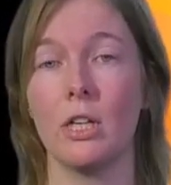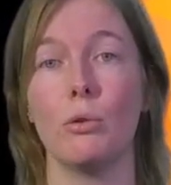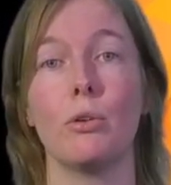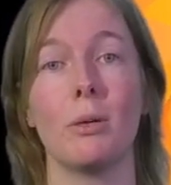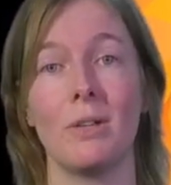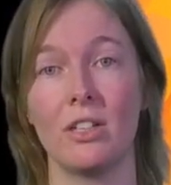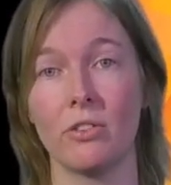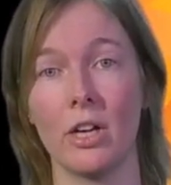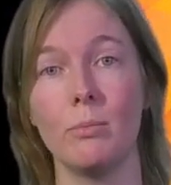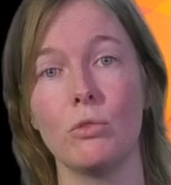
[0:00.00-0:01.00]
who can make
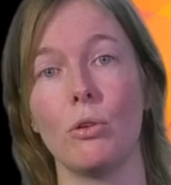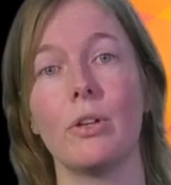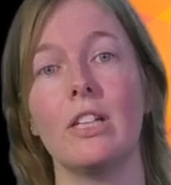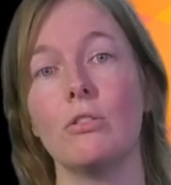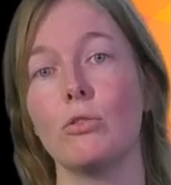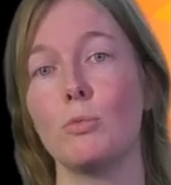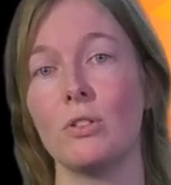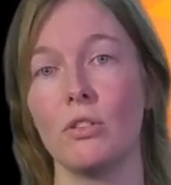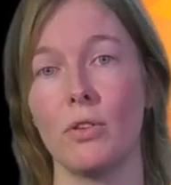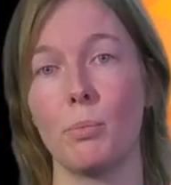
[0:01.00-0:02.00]
time to look into
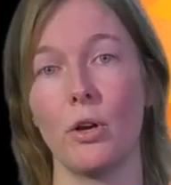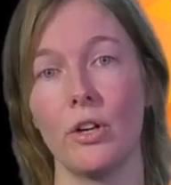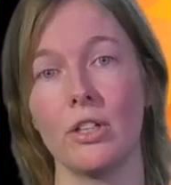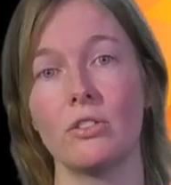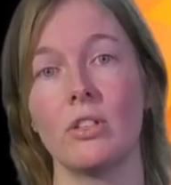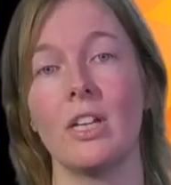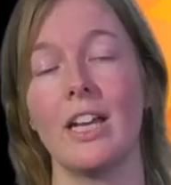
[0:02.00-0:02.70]
specific products